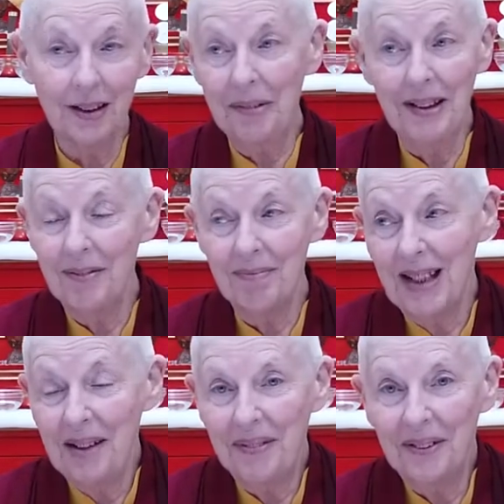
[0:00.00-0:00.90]
that we
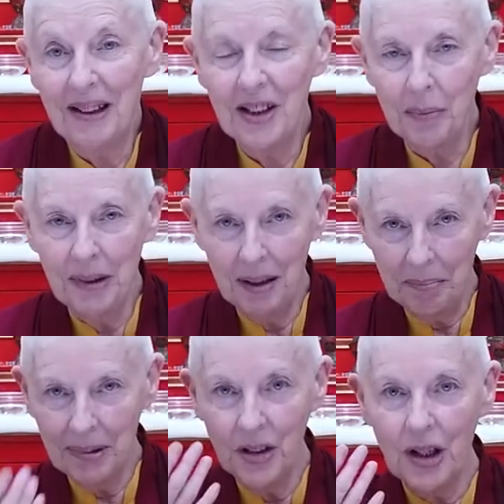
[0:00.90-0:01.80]
take for granted. We
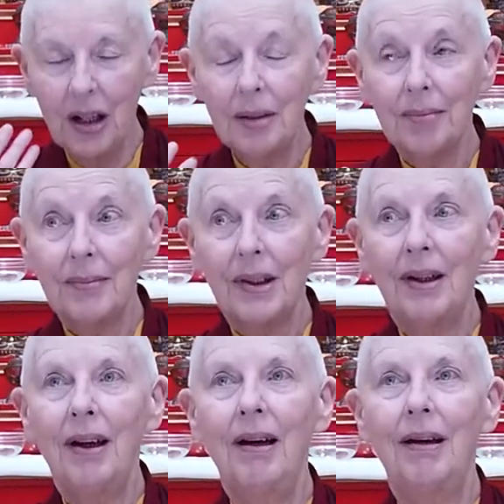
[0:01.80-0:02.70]
appreciate,
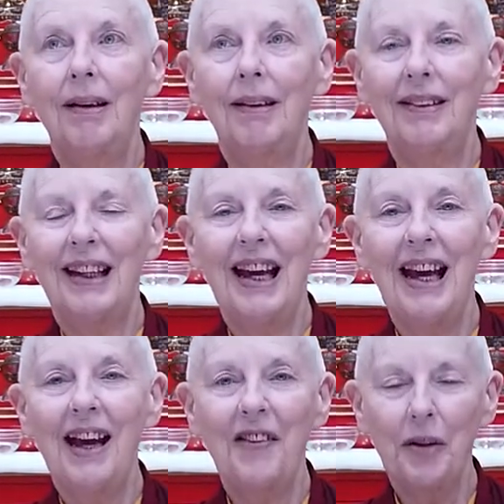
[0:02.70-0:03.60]
the
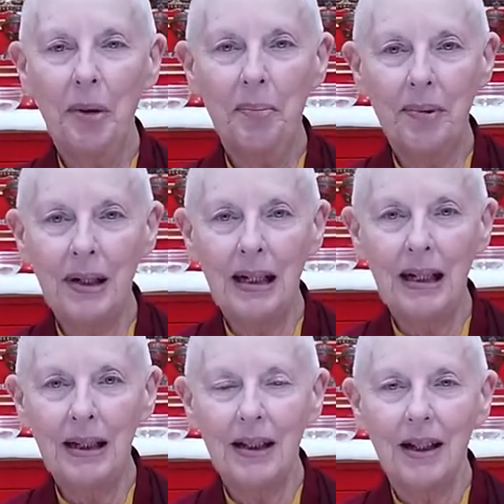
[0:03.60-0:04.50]
air that we
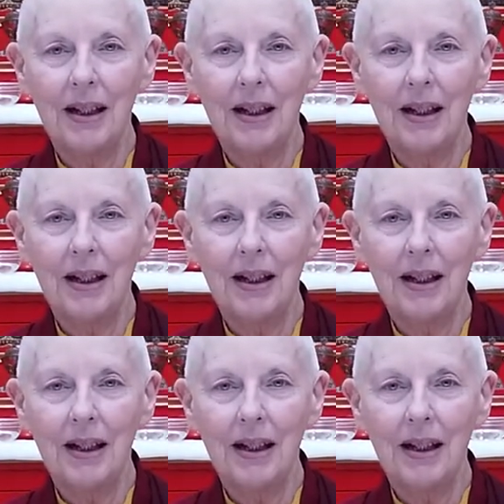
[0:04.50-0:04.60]
breathe,